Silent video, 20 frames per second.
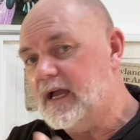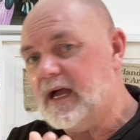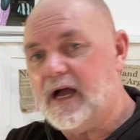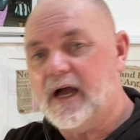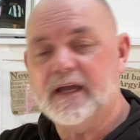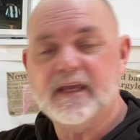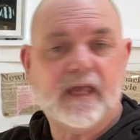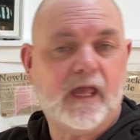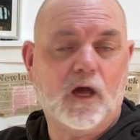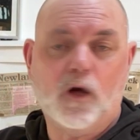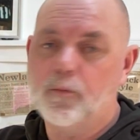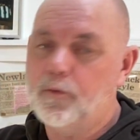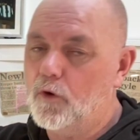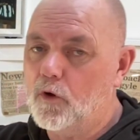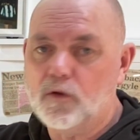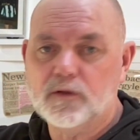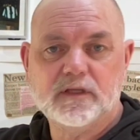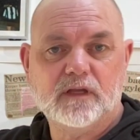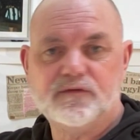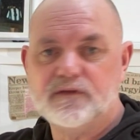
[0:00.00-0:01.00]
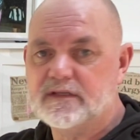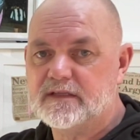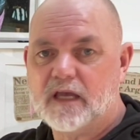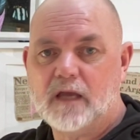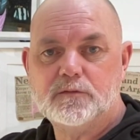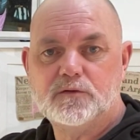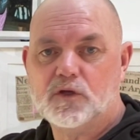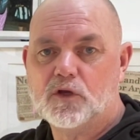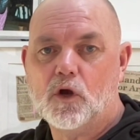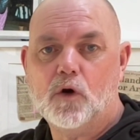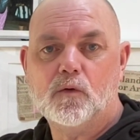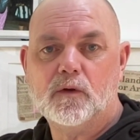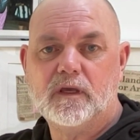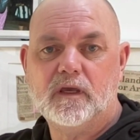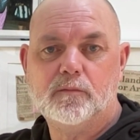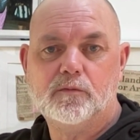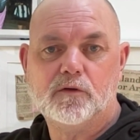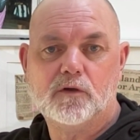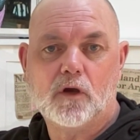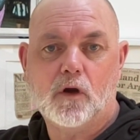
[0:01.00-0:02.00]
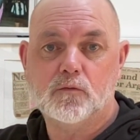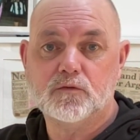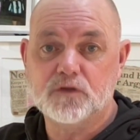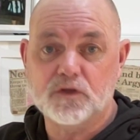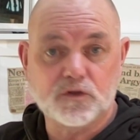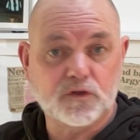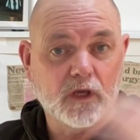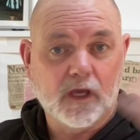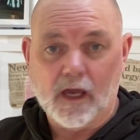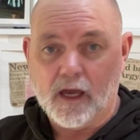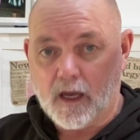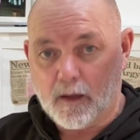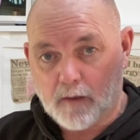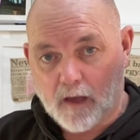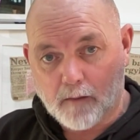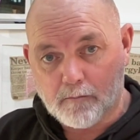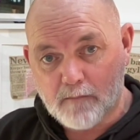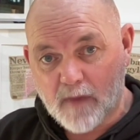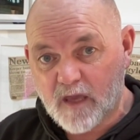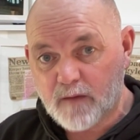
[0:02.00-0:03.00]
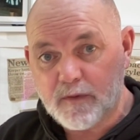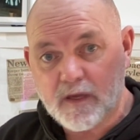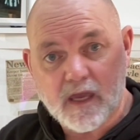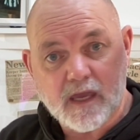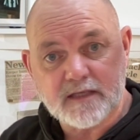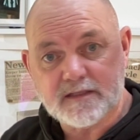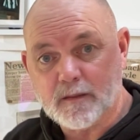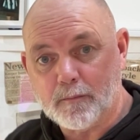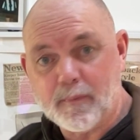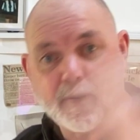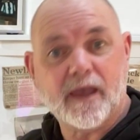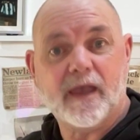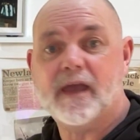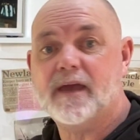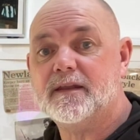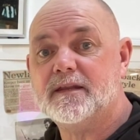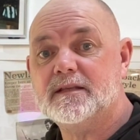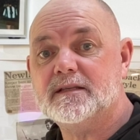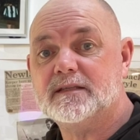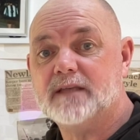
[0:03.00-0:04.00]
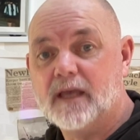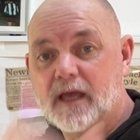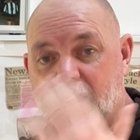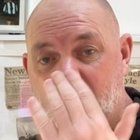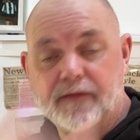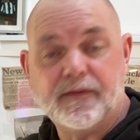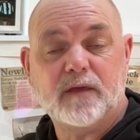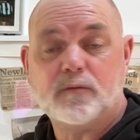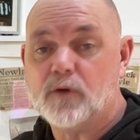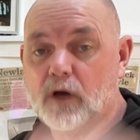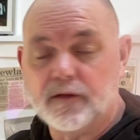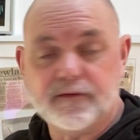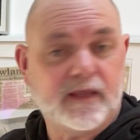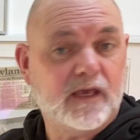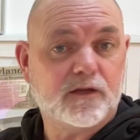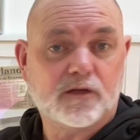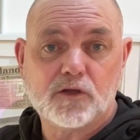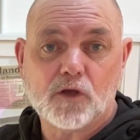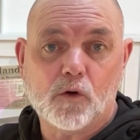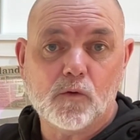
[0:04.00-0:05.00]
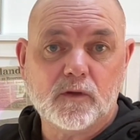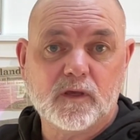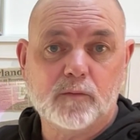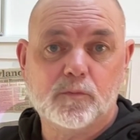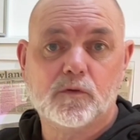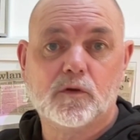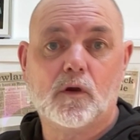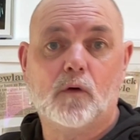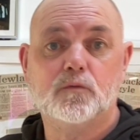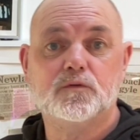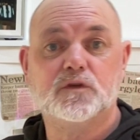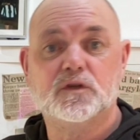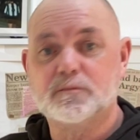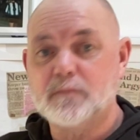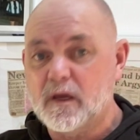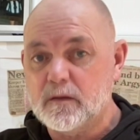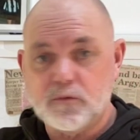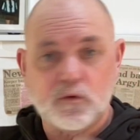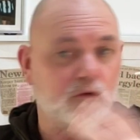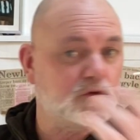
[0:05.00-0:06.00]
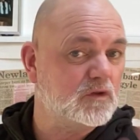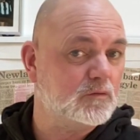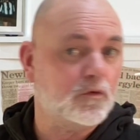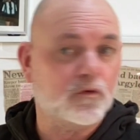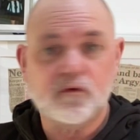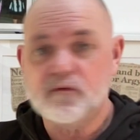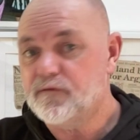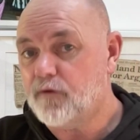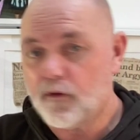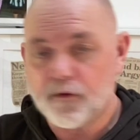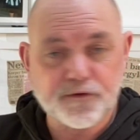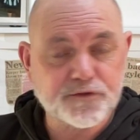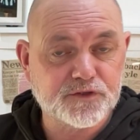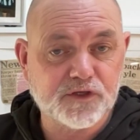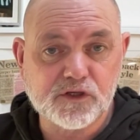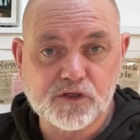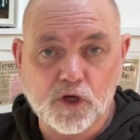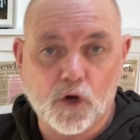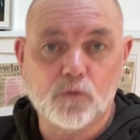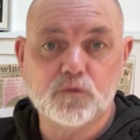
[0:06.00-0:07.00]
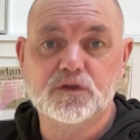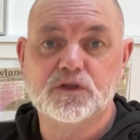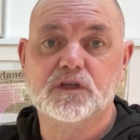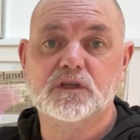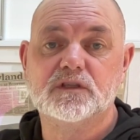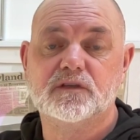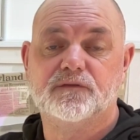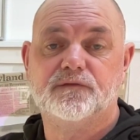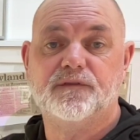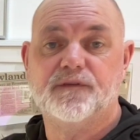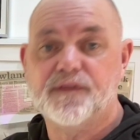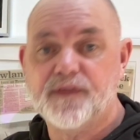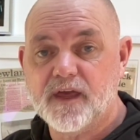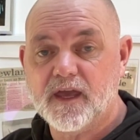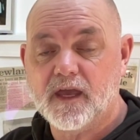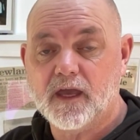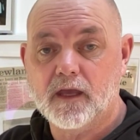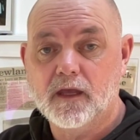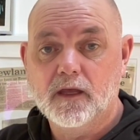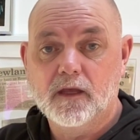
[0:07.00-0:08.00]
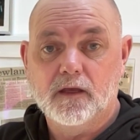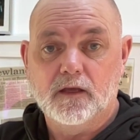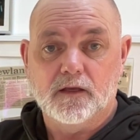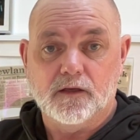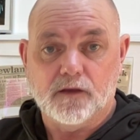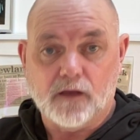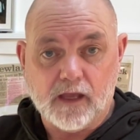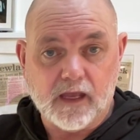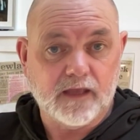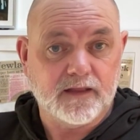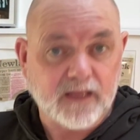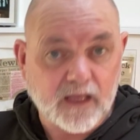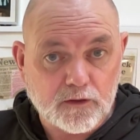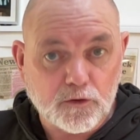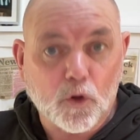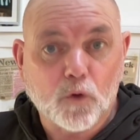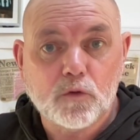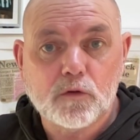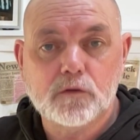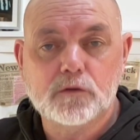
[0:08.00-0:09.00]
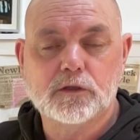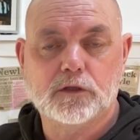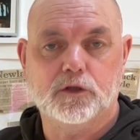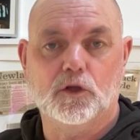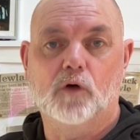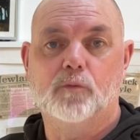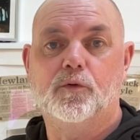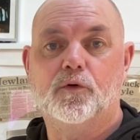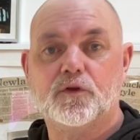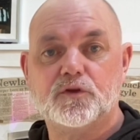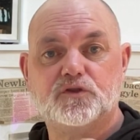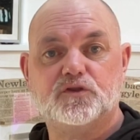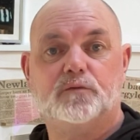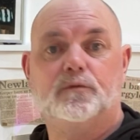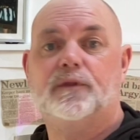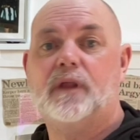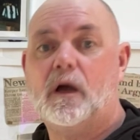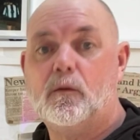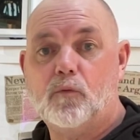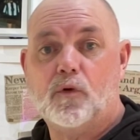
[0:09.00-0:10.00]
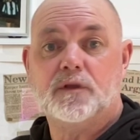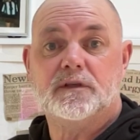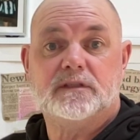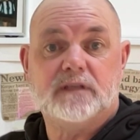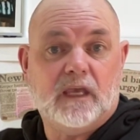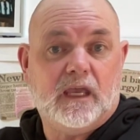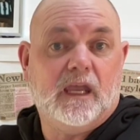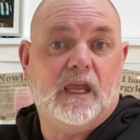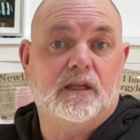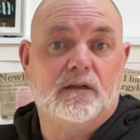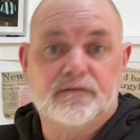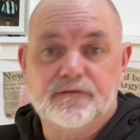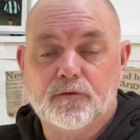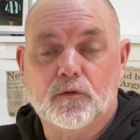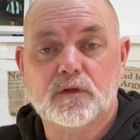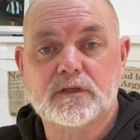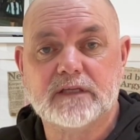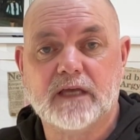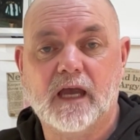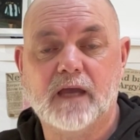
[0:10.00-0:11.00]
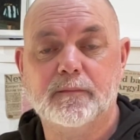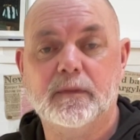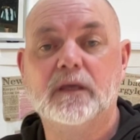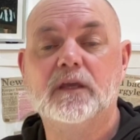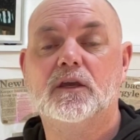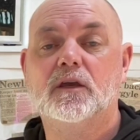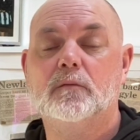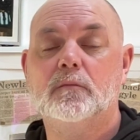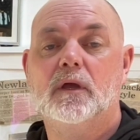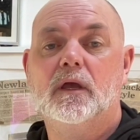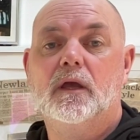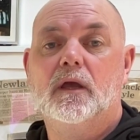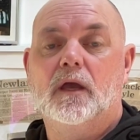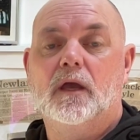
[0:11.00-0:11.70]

I help all different types of goalkeeping coaches. Maybe it's a parent and they're a goalkeeping coach. It's maybe someone who voluntary coaches for their local club, or someone that wants to earn a full-time income